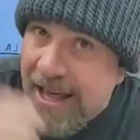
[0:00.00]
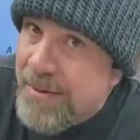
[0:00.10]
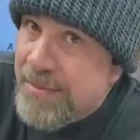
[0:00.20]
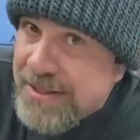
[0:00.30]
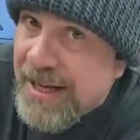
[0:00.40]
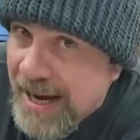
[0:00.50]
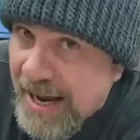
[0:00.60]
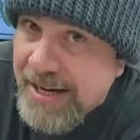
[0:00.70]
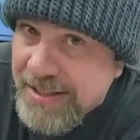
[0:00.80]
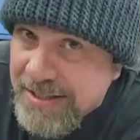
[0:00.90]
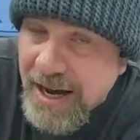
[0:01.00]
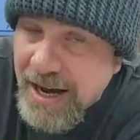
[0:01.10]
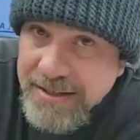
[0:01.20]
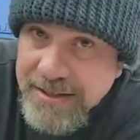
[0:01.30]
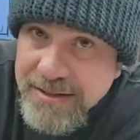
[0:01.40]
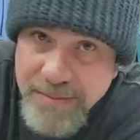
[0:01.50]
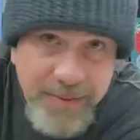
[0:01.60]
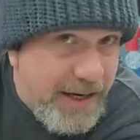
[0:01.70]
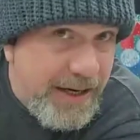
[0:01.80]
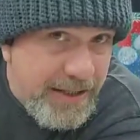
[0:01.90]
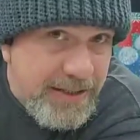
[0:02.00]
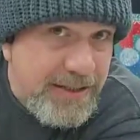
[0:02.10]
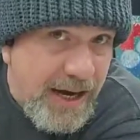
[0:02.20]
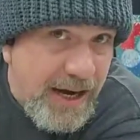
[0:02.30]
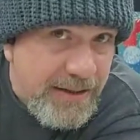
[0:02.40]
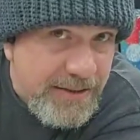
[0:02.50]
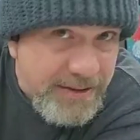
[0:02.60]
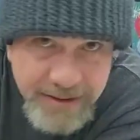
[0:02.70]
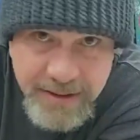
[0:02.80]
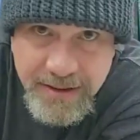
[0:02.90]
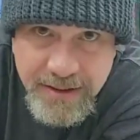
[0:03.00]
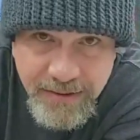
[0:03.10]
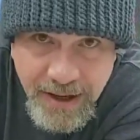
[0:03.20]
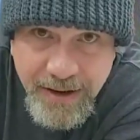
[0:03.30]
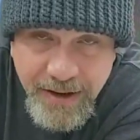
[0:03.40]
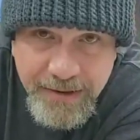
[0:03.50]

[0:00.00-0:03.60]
But the hat is nice. The beanie is nice. Right on?